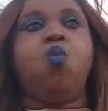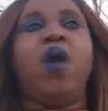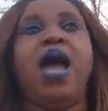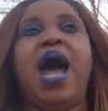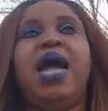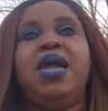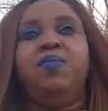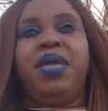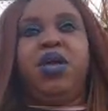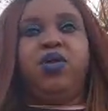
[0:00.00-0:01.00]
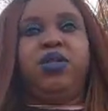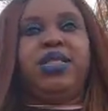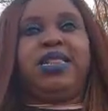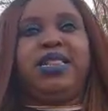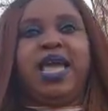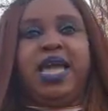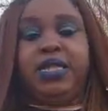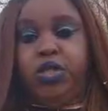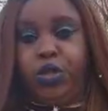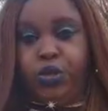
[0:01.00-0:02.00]
Well, I am here to
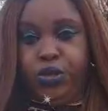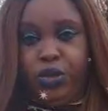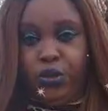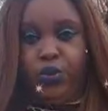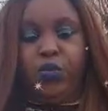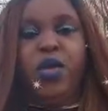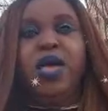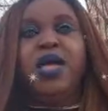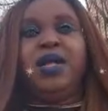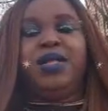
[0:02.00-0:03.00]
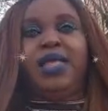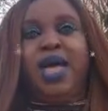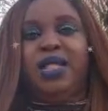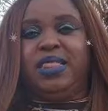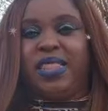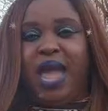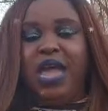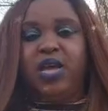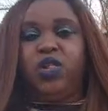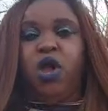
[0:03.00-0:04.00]
say to you that
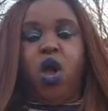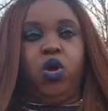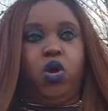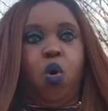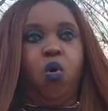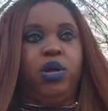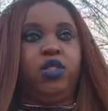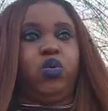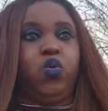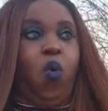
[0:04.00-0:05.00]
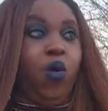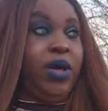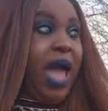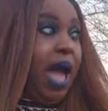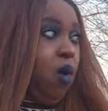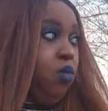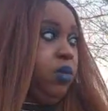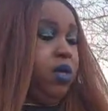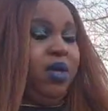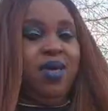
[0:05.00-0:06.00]
things are going to work out.
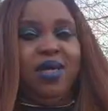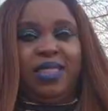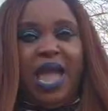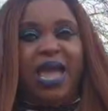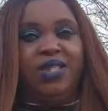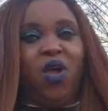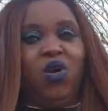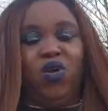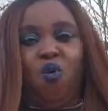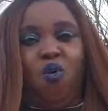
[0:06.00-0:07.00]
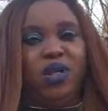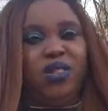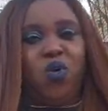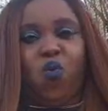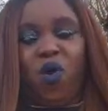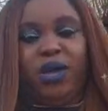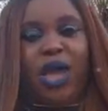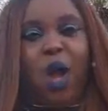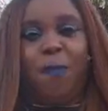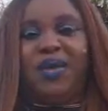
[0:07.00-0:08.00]
Things are going to
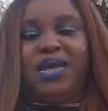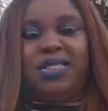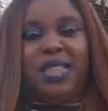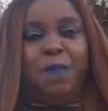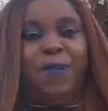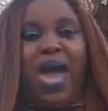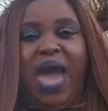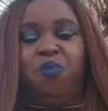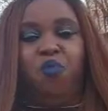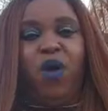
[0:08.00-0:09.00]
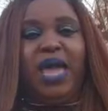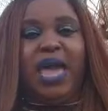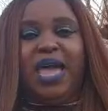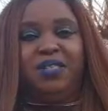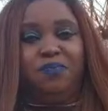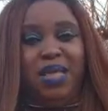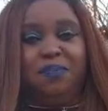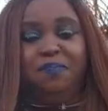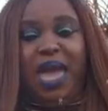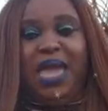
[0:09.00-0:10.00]
work out because the pathway has
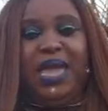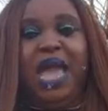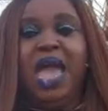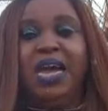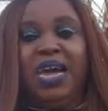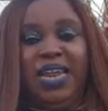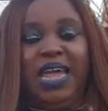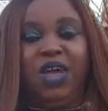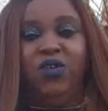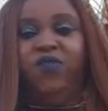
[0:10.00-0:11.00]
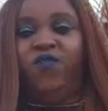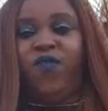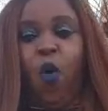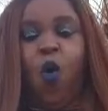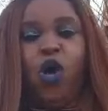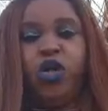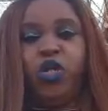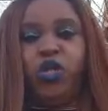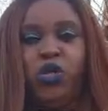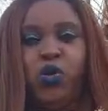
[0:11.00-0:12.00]
been made clear for
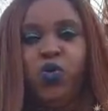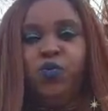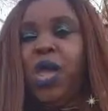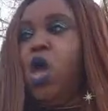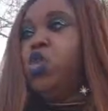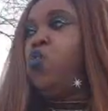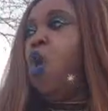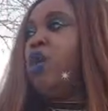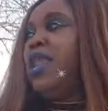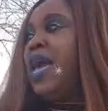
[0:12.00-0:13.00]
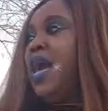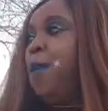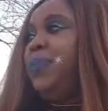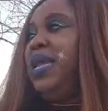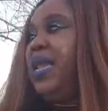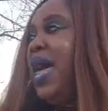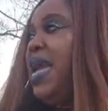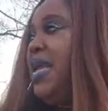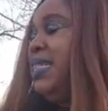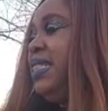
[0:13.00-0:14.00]
you. You are like a
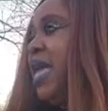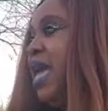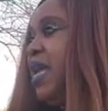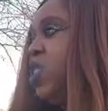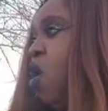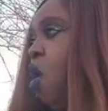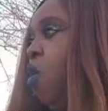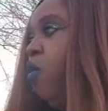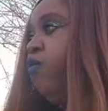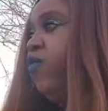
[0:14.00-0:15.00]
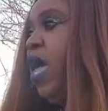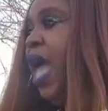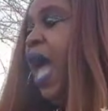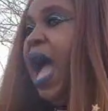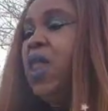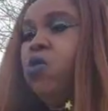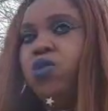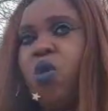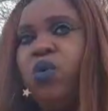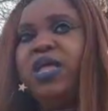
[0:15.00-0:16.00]
plane taking off. I
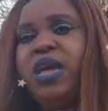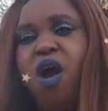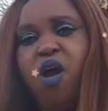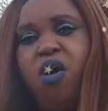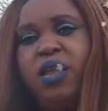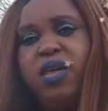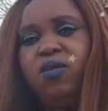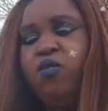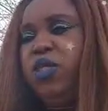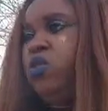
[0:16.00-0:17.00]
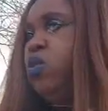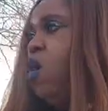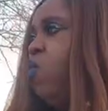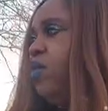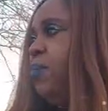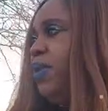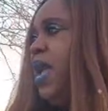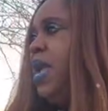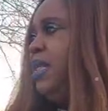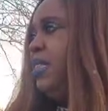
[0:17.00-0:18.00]
don't know what they call it when you know when the
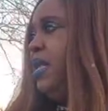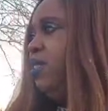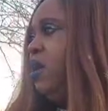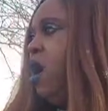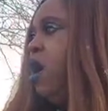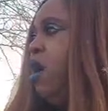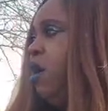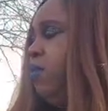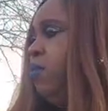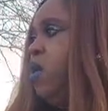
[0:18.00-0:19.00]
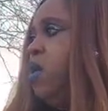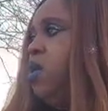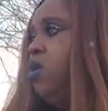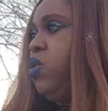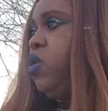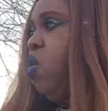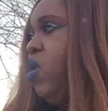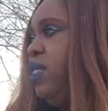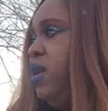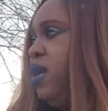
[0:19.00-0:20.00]
plane is in the um you
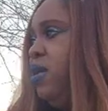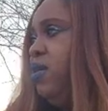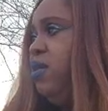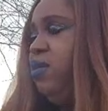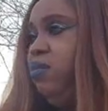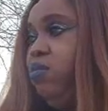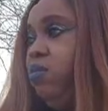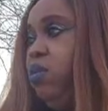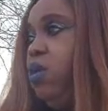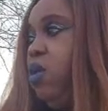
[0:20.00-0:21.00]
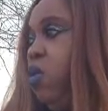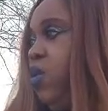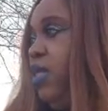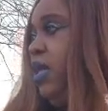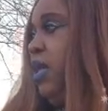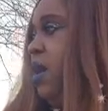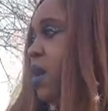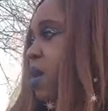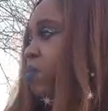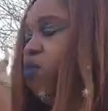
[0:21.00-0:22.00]
know in the you know in the
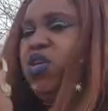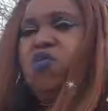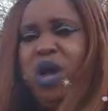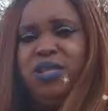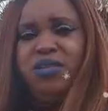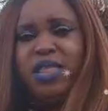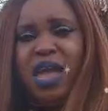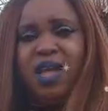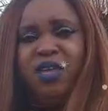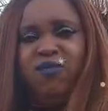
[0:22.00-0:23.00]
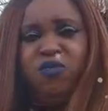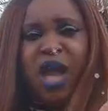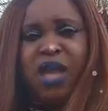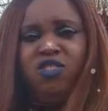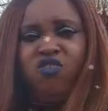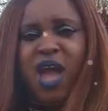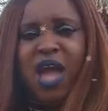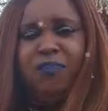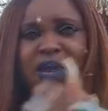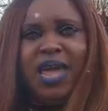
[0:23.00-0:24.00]
uh well you understand you, you got
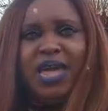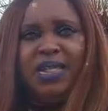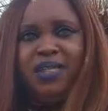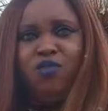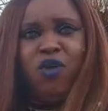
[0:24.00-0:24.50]
drive planes